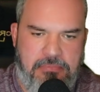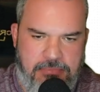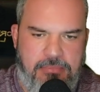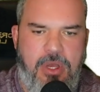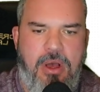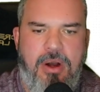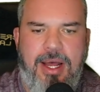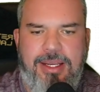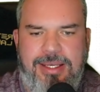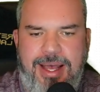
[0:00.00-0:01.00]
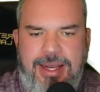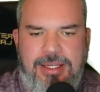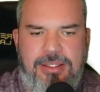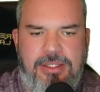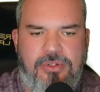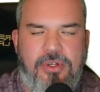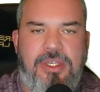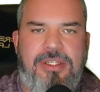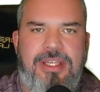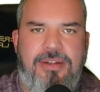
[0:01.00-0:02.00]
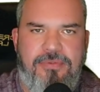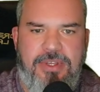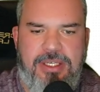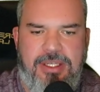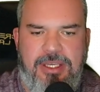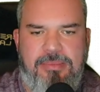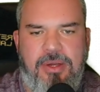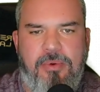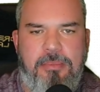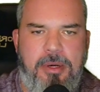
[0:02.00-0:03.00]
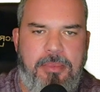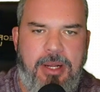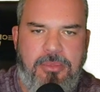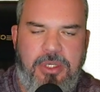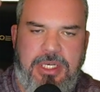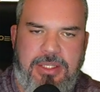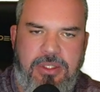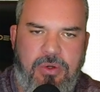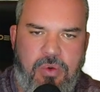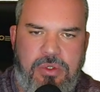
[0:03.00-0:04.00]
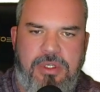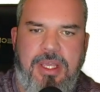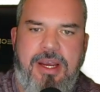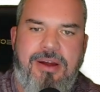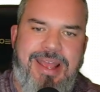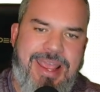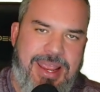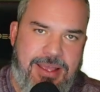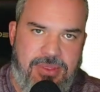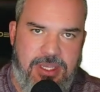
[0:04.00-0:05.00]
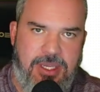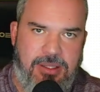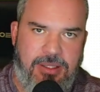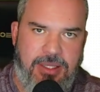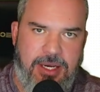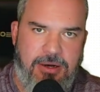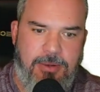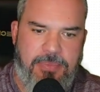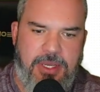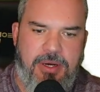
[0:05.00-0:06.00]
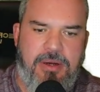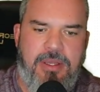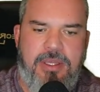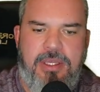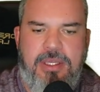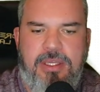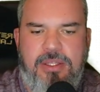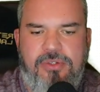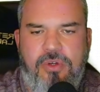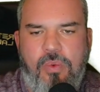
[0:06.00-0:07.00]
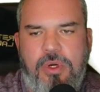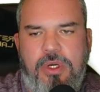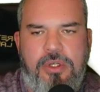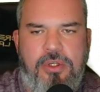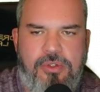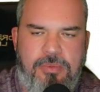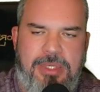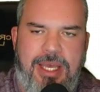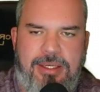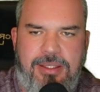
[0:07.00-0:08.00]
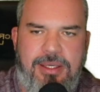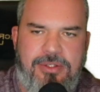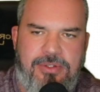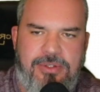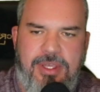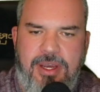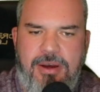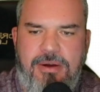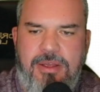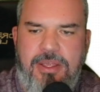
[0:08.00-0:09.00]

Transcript: All right, got it. Let's look at 10 feet deep. Now remember, I'm looking at the orange layer and the yellow layer up there. And so we're going to do some calculations there.